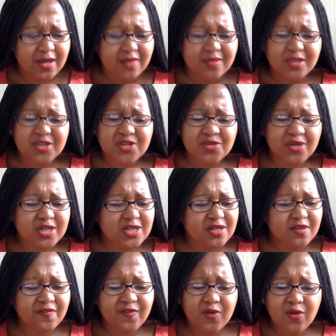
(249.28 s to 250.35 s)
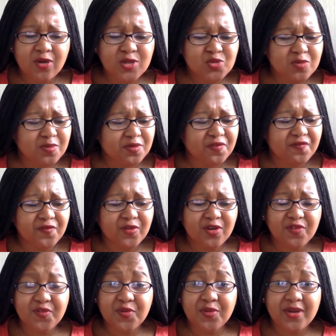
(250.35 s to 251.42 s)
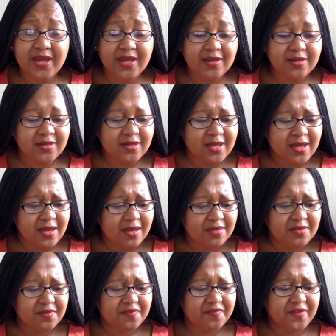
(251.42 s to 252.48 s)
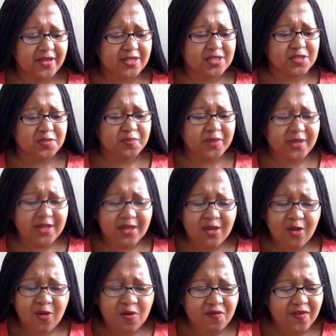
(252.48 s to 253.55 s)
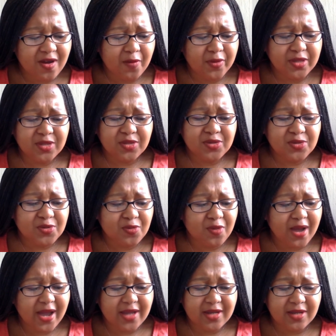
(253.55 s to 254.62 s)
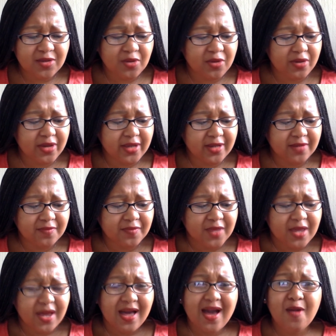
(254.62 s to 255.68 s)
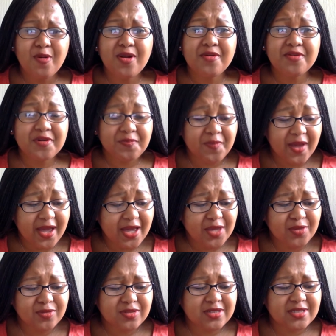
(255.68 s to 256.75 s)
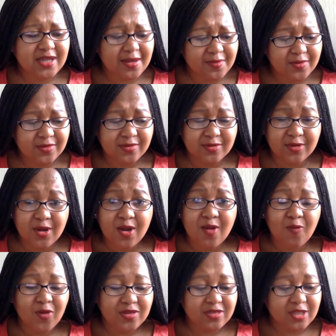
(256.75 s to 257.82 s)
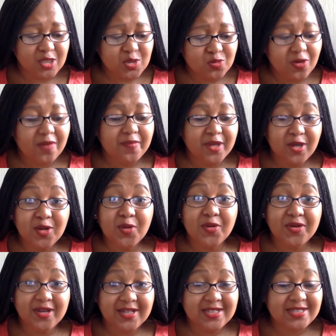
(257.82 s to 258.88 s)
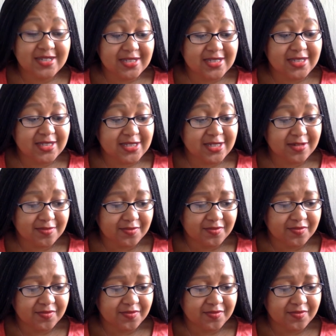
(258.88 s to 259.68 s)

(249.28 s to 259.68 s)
The threshing floors will be full of grain, the vats spilling over with new wine and oil. I will repay you double what the swarming locust has eaten.